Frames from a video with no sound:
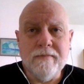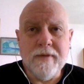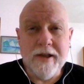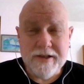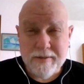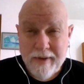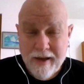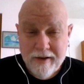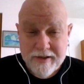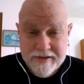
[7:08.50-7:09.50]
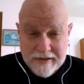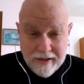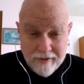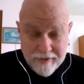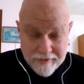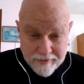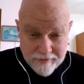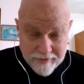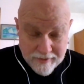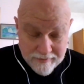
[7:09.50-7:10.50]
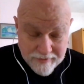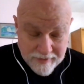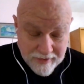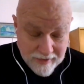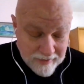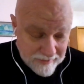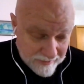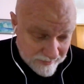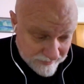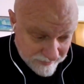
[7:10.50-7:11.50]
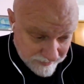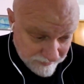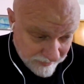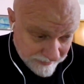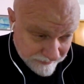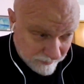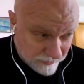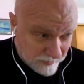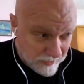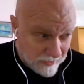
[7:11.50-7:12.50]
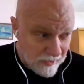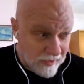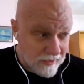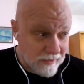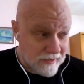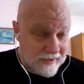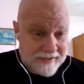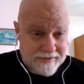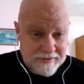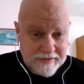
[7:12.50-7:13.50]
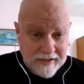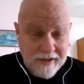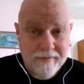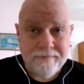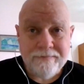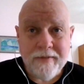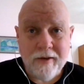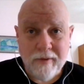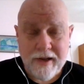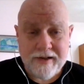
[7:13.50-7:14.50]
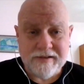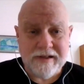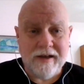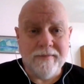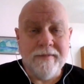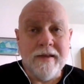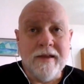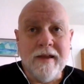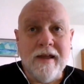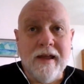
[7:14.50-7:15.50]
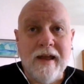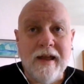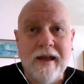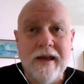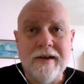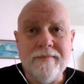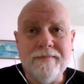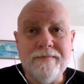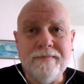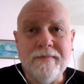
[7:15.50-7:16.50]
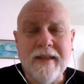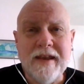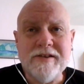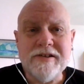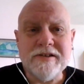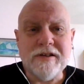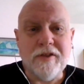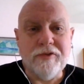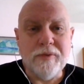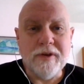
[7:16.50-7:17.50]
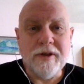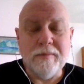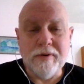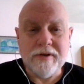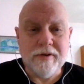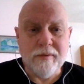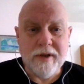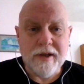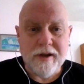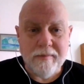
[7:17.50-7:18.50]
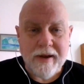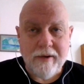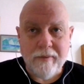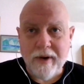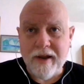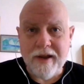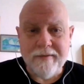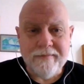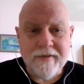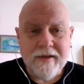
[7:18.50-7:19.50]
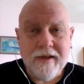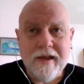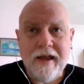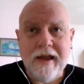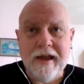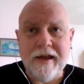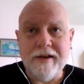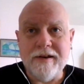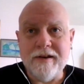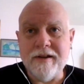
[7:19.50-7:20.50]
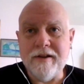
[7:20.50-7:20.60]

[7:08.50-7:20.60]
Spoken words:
It's about a style that the two guys wrote the book call classic style, writing style, and it's just a thrilling book to read about writing, and